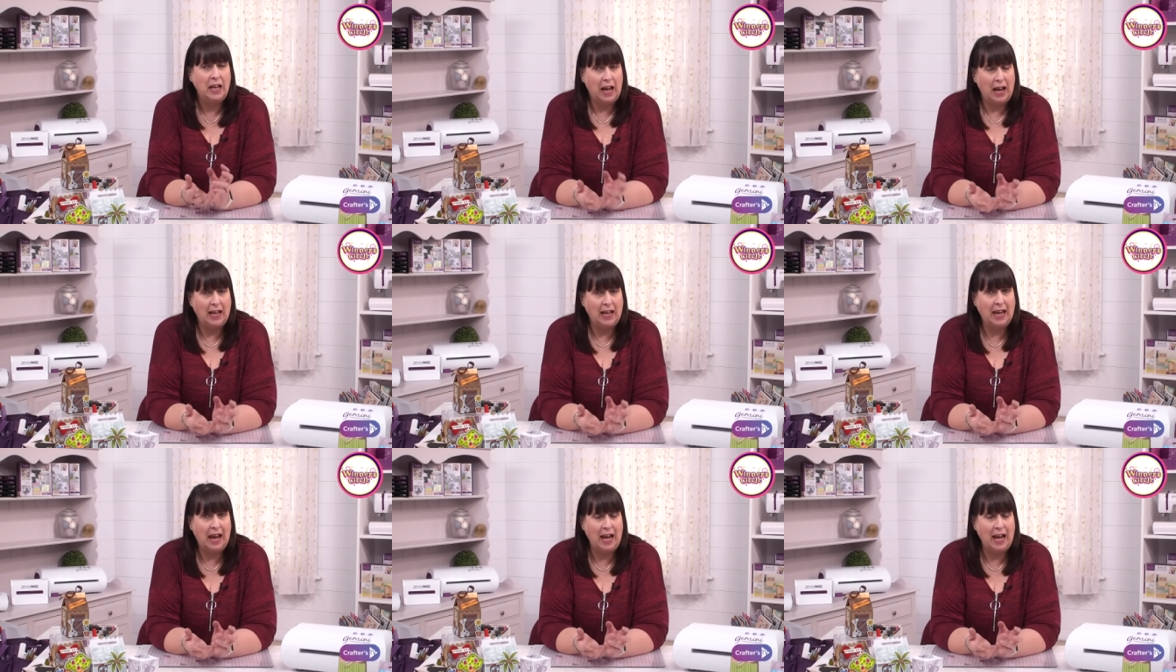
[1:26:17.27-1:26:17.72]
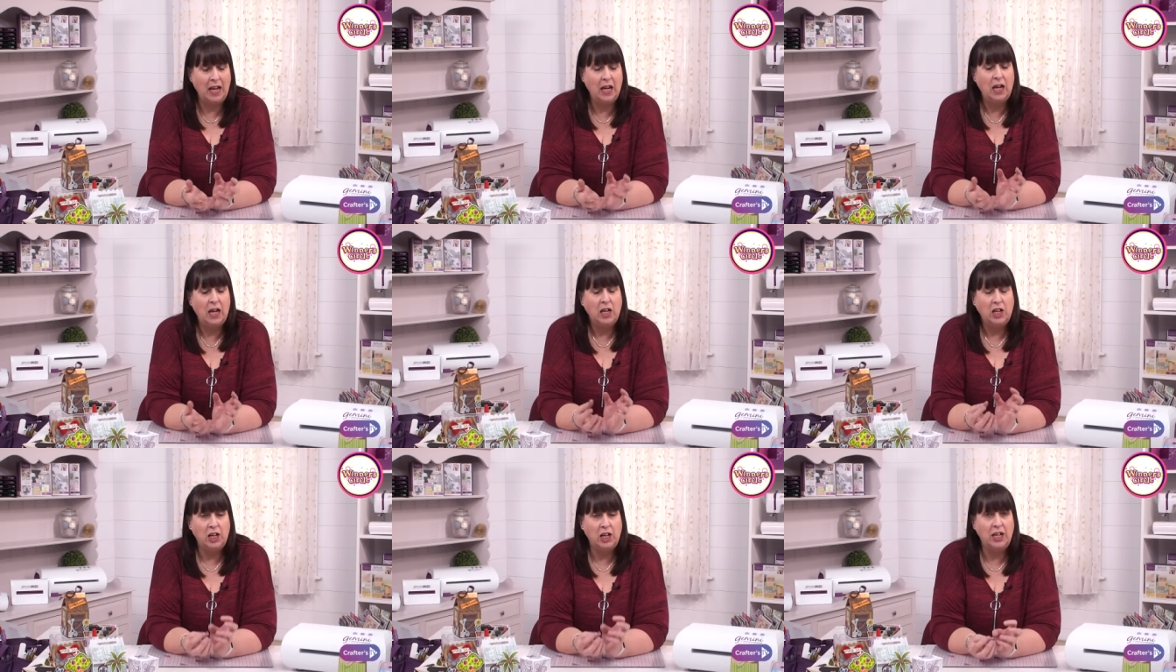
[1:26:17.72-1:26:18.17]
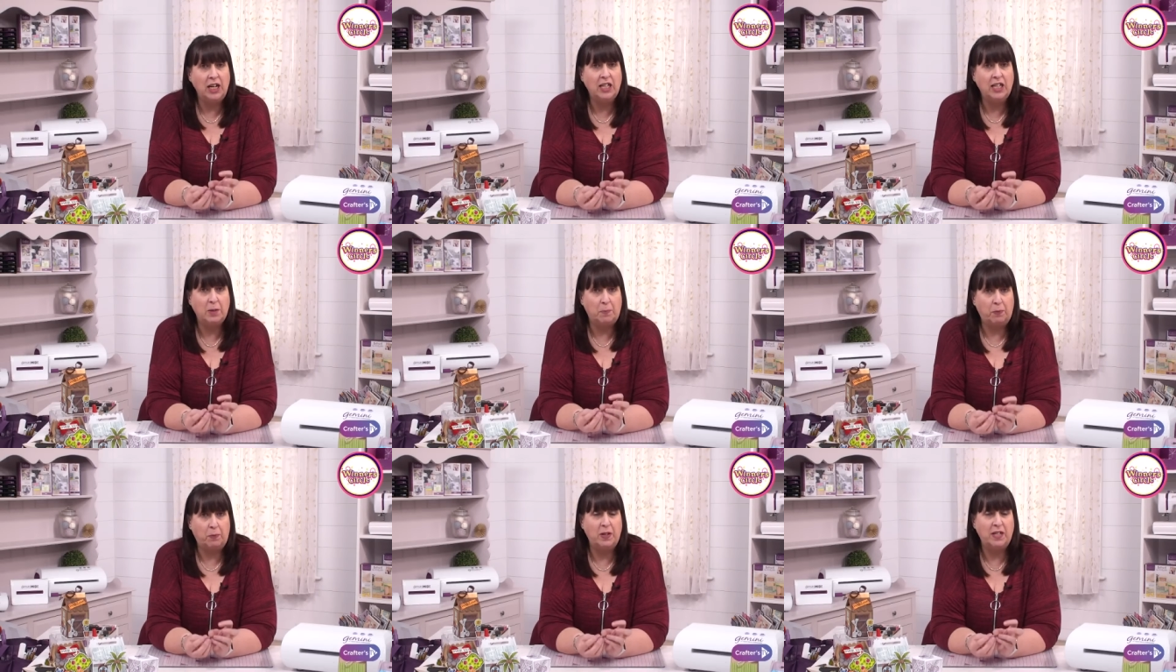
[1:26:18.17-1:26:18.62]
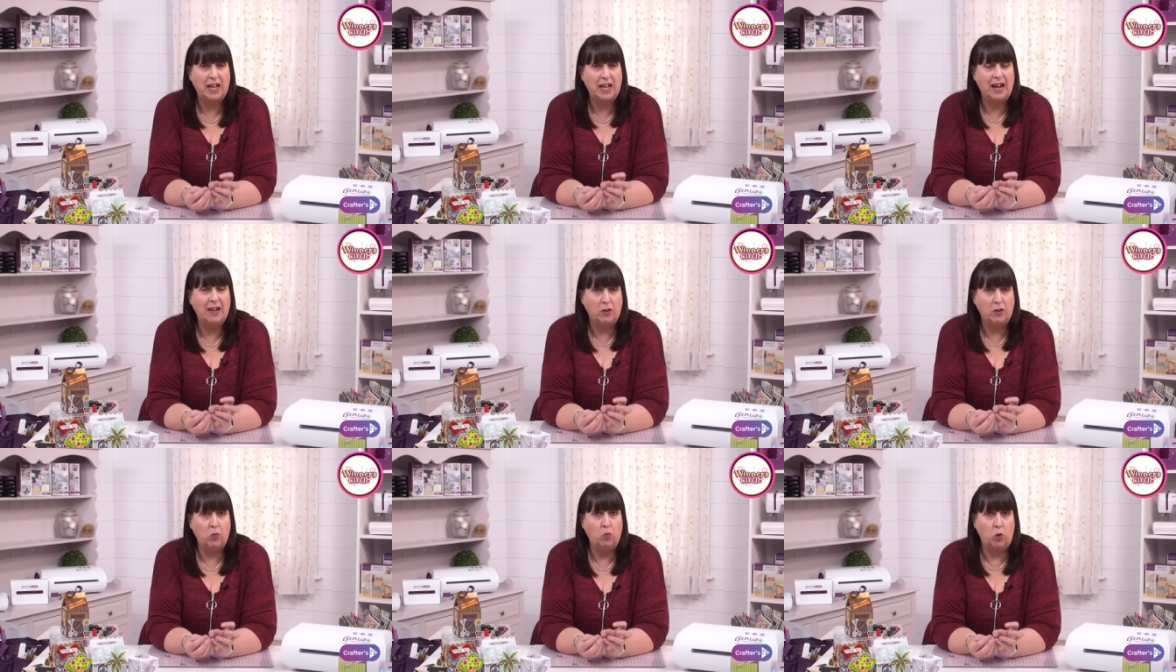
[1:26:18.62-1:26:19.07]
again, you need to
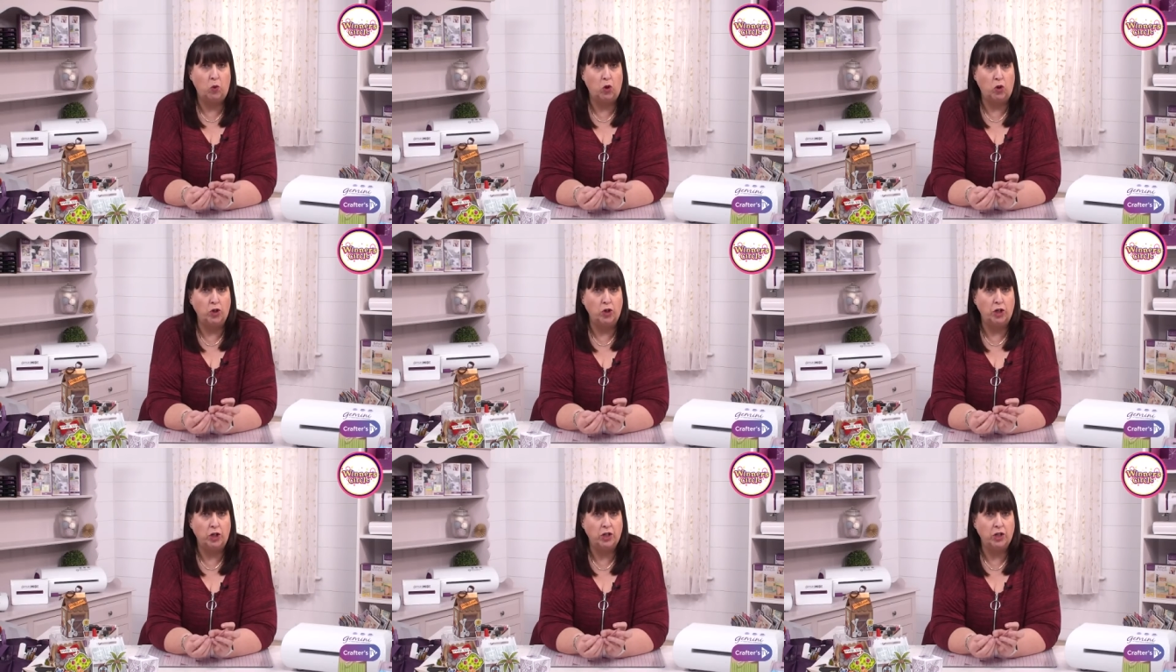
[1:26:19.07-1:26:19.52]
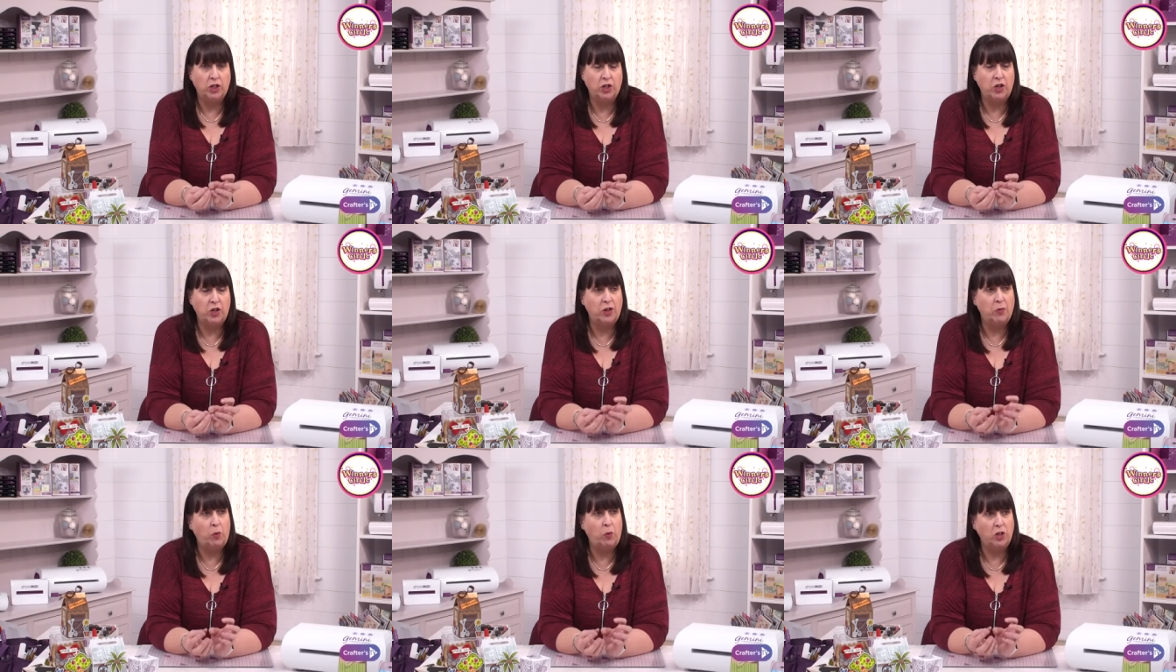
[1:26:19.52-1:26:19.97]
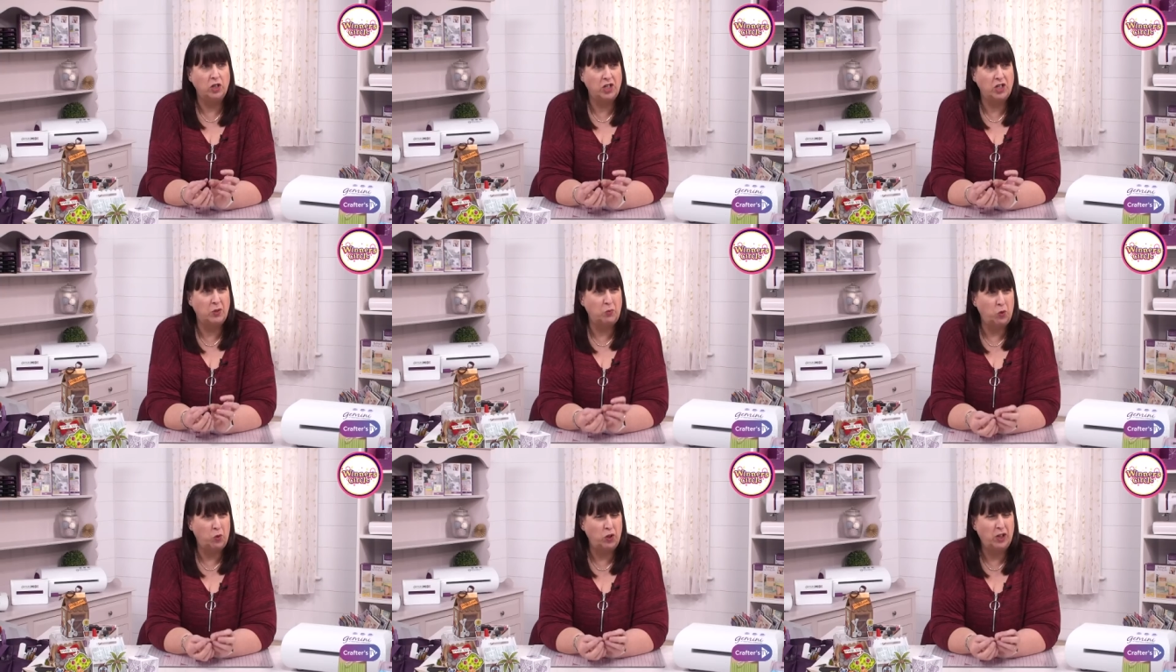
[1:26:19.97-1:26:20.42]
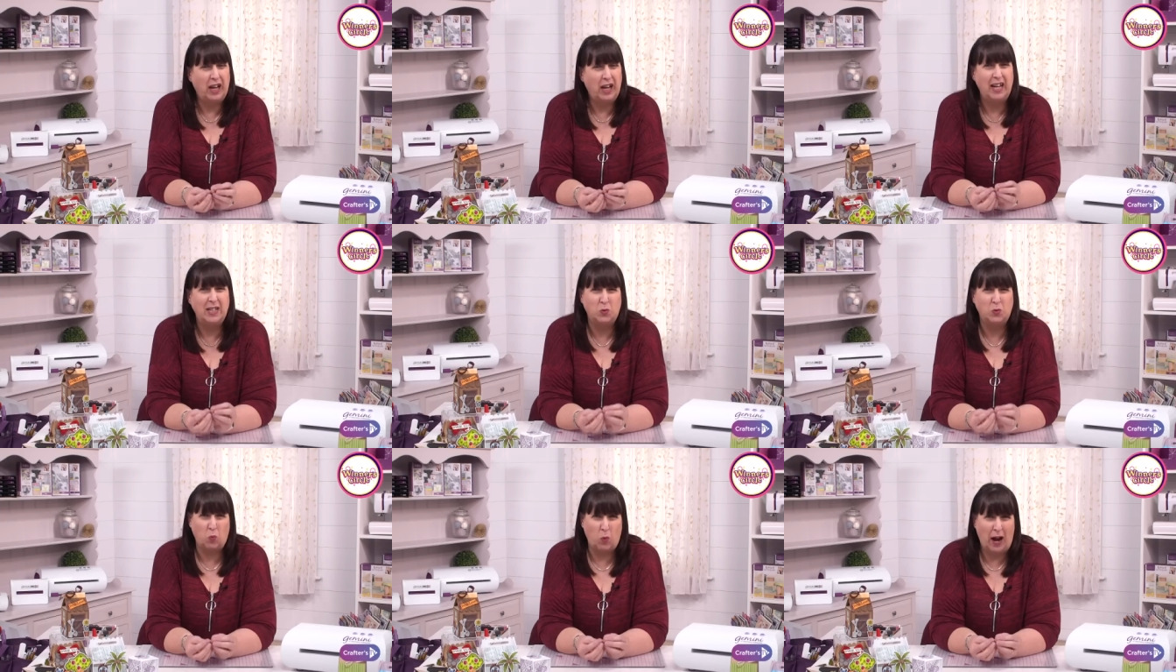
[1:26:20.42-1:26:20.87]
protect the wood so that once the wood
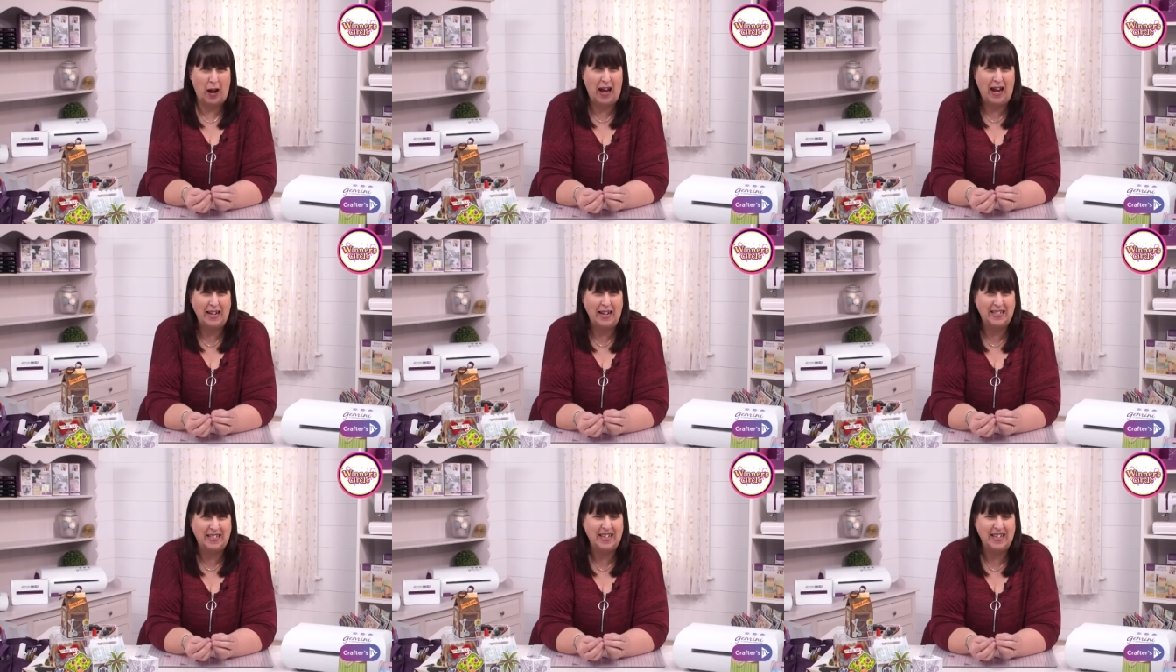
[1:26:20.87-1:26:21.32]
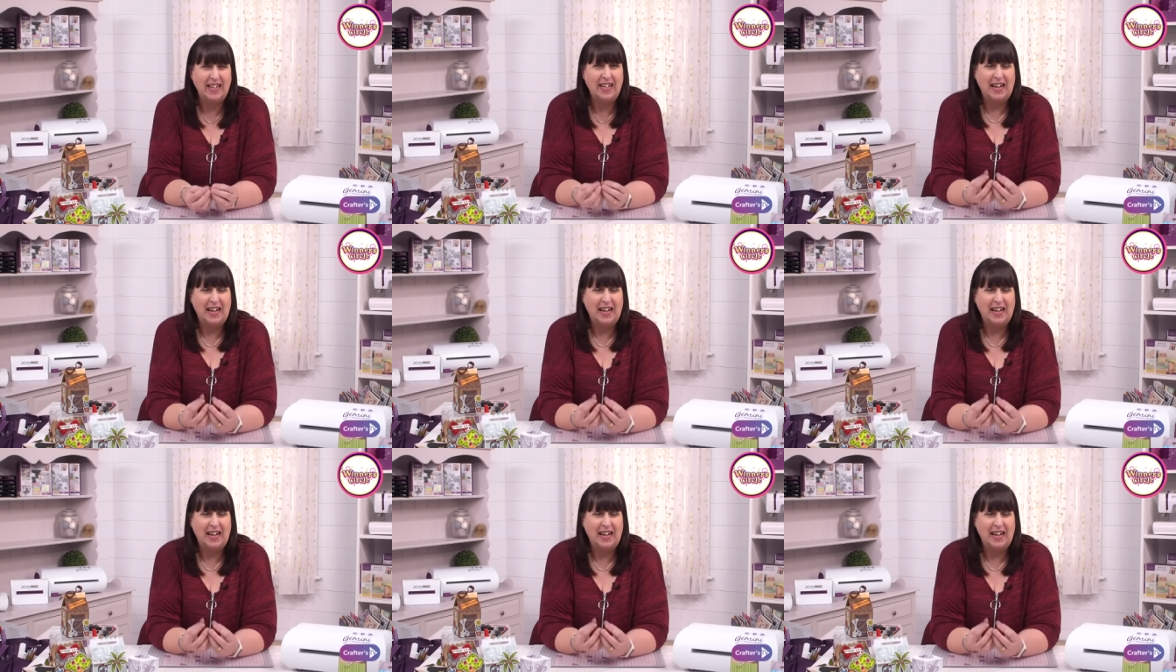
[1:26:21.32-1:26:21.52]
gets wet,